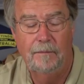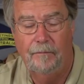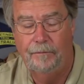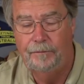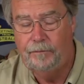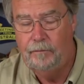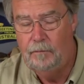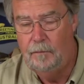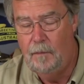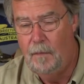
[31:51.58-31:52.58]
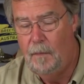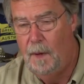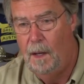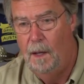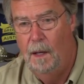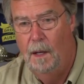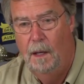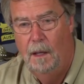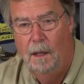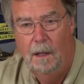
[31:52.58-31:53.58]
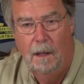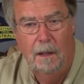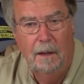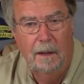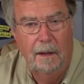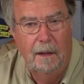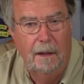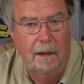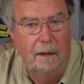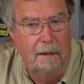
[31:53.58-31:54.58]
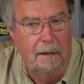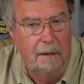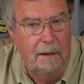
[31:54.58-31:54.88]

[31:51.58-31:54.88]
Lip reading: No one is speaking in this clip.